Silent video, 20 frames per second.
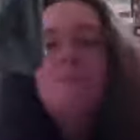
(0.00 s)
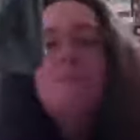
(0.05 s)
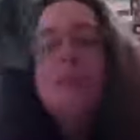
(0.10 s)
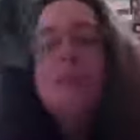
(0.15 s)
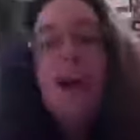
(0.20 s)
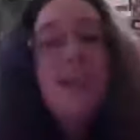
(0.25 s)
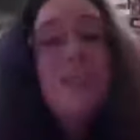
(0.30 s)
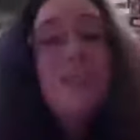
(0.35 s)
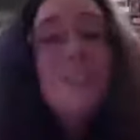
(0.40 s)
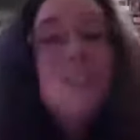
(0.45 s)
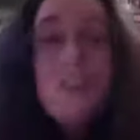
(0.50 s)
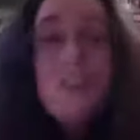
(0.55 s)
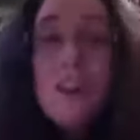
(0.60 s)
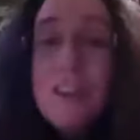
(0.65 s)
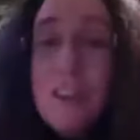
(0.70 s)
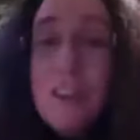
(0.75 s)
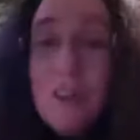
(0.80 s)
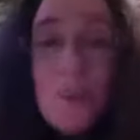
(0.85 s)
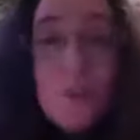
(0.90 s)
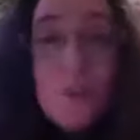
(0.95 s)
I just saw
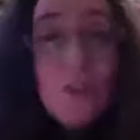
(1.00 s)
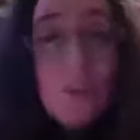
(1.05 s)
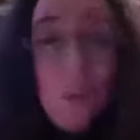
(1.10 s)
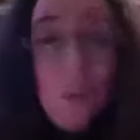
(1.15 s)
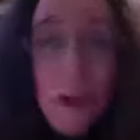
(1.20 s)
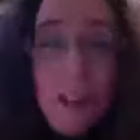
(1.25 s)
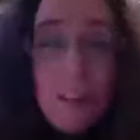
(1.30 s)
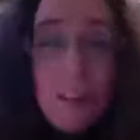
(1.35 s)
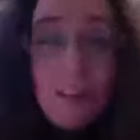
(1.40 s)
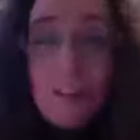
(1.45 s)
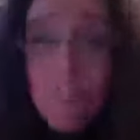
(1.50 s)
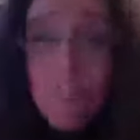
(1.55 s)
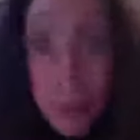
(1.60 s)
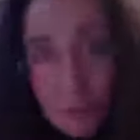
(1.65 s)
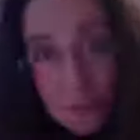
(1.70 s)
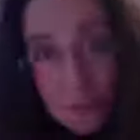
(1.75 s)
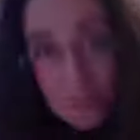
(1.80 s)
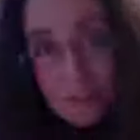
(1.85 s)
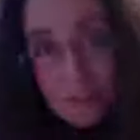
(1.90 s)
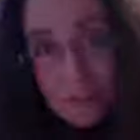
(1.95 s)
another reason why I love
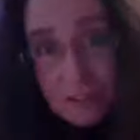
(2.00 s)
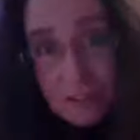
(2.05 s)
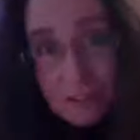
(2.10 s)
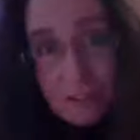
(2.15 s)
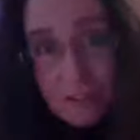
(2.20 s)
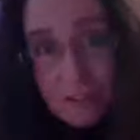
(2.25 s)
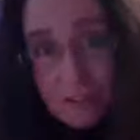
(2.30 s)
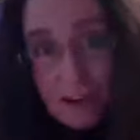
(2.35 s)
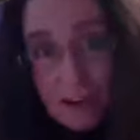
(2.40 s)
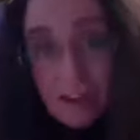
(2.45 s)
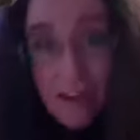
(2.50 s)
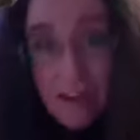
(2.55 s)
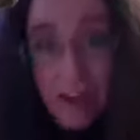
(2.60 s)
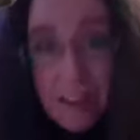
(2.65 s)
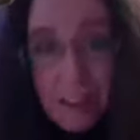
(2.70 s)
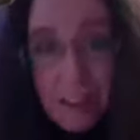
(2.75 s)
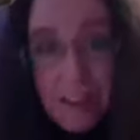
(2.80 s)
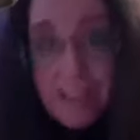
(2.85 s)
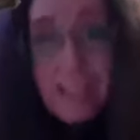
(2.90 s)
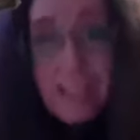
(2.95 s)
puzzles. All
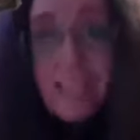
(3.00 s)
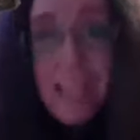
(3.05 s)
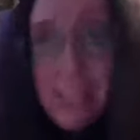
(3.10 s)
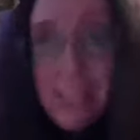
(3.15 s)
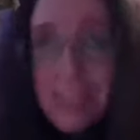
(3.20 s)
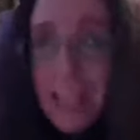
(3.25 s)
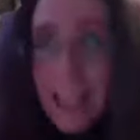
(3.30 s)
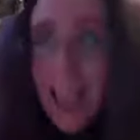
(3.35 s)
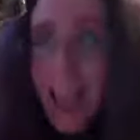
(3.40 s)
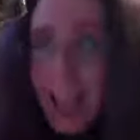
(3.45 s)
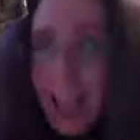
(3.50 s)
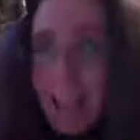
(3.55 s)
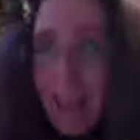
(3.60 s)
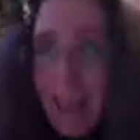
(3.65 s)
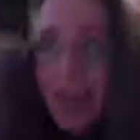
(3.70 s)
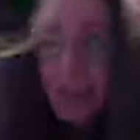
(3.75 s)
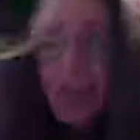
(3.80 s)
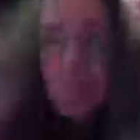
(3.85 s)
right, get the hell out.